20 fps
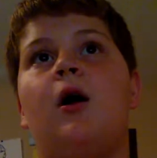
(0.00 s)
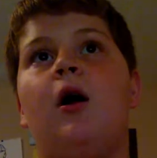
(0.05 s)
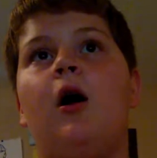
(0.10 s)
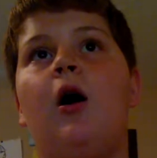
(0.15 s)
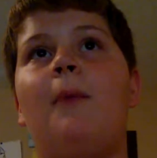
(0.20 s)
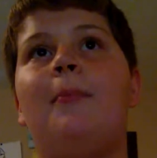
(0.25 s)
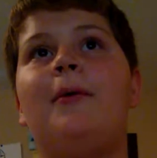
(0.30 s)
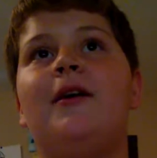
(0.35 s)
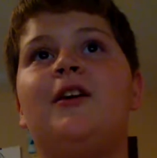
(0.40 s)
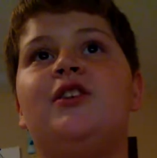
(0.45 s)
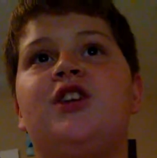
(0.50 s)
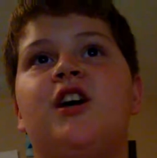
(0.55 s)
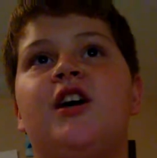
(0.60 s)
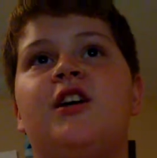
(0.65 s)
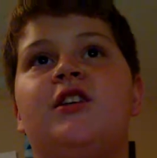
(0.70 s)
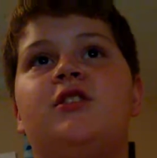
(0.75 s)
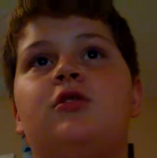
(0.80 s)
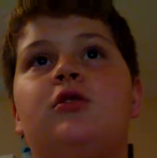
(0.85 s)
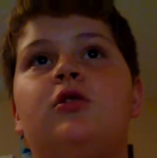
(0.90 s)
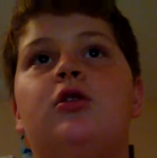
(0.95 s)
Oh, I'm being
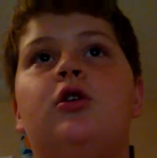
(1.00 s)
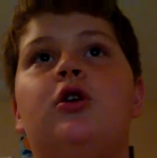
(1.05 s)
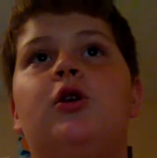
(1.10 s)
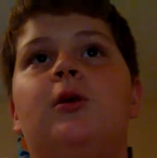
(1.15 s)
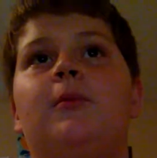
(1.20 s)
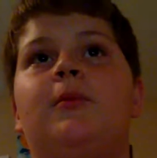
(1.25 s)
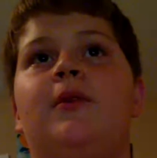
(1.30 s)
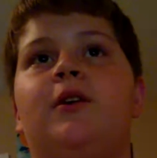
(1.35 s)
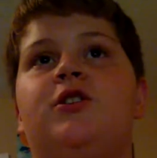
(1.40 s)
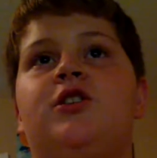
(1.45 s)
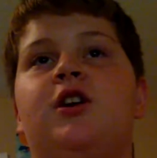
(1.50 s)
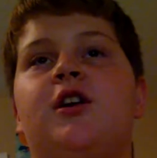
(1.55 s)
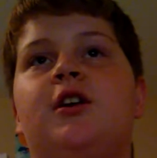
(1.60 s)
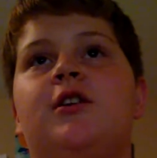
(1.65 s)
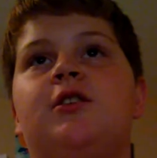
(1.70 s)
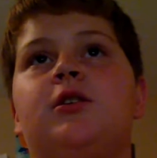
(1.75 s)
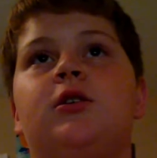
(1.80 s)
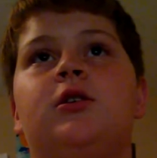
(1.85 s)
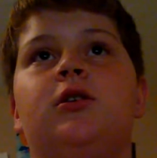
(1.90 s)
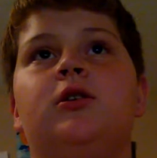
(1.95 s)
chased. Oh, I'm being
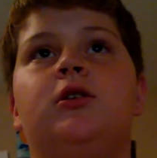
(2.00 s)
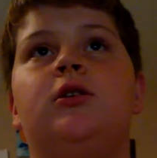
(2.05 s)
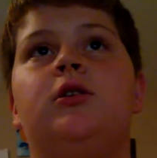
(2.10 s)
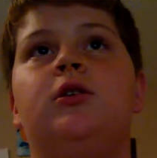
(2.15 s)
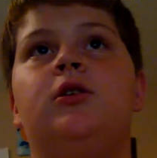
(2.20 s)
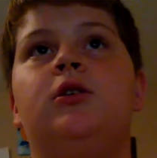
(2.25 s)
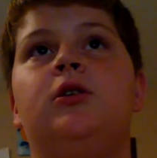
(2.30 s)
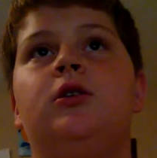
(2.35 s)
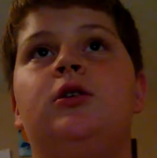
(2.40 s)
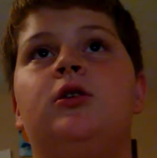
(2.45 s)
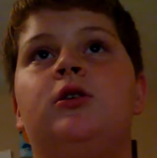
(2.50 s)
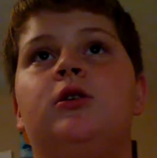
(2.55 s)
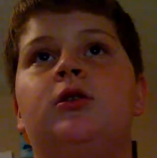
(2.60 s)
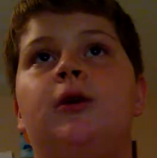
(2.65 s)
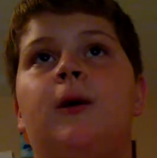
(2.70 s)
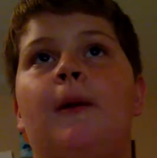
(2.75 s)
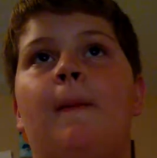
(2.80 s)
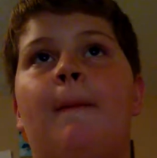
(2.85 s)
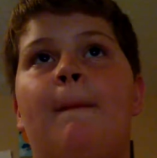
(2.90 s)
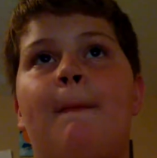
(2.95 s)
chased.
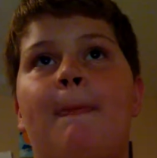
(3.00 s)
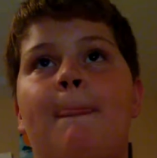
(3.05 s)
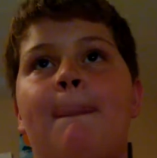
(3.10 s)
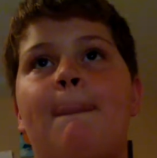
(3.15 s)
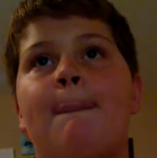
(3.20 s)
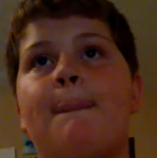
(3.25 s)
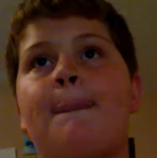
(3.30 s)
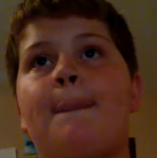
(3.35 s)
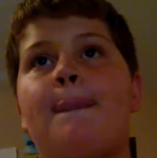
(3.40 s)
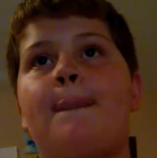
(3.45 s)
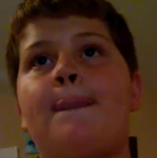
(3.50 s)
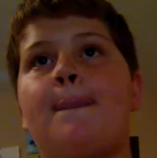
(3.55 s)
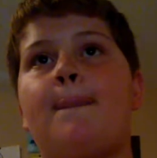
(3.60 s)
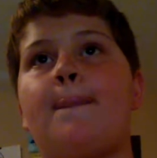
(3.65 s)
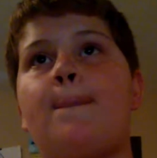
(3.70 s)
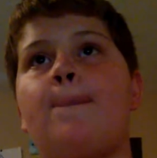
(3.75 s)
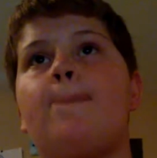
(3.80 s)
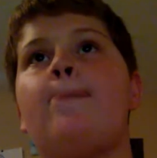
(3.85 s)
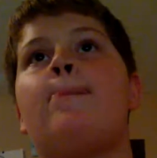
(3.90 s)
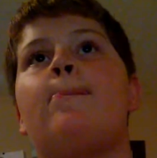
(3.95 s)
I was
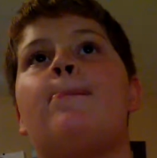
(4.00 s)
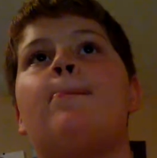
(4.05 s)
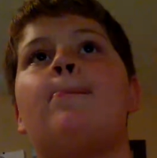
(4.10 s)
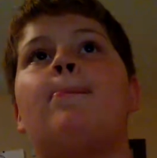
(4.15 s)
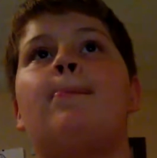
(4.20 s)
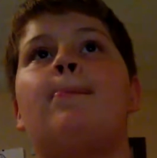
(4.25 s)
just.